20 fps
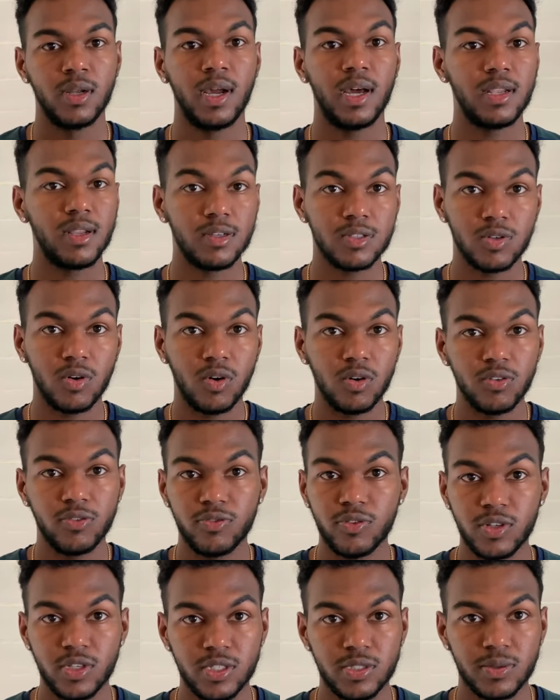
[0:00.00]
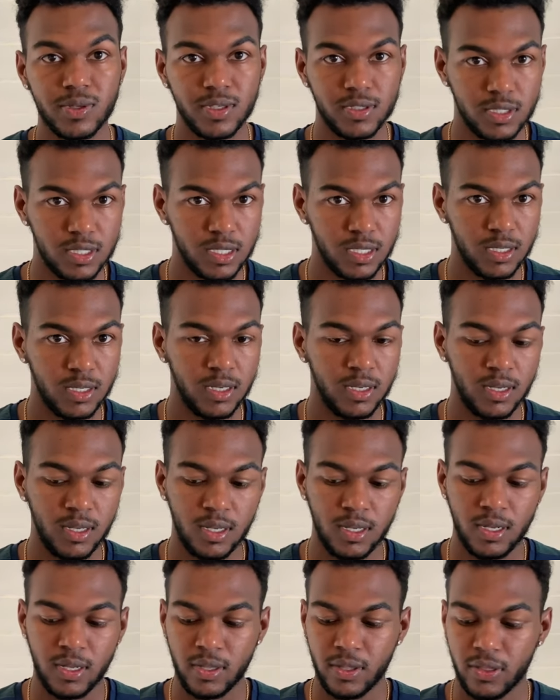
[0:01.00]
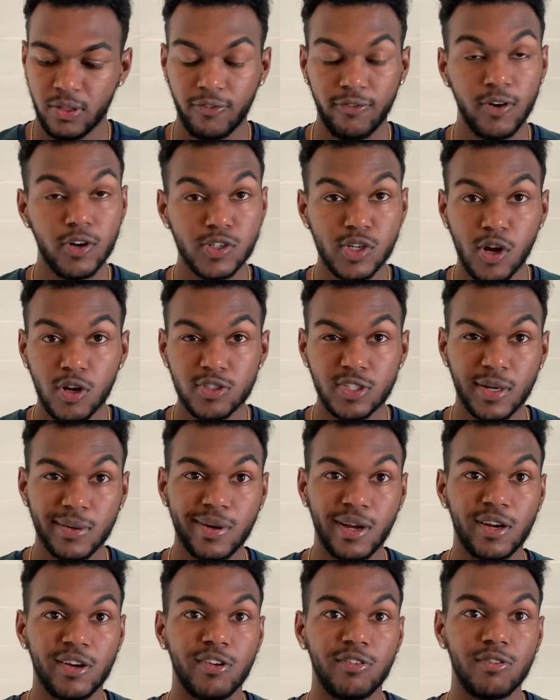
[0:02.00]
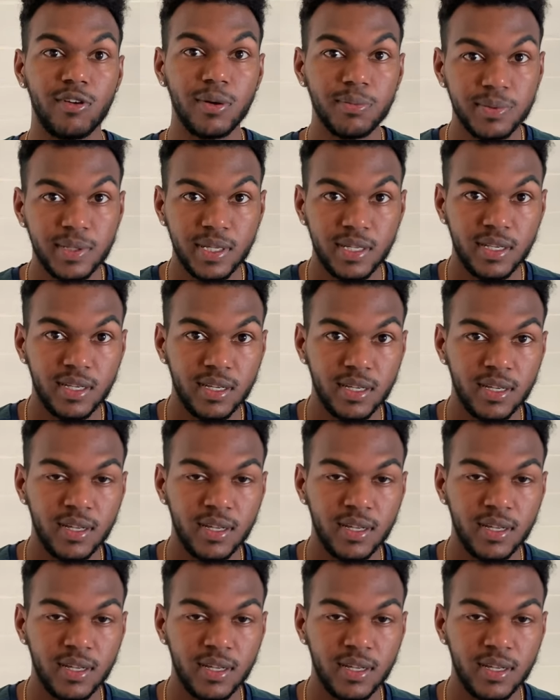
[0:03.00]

I lost all the footage because the first hard drive got corrupted,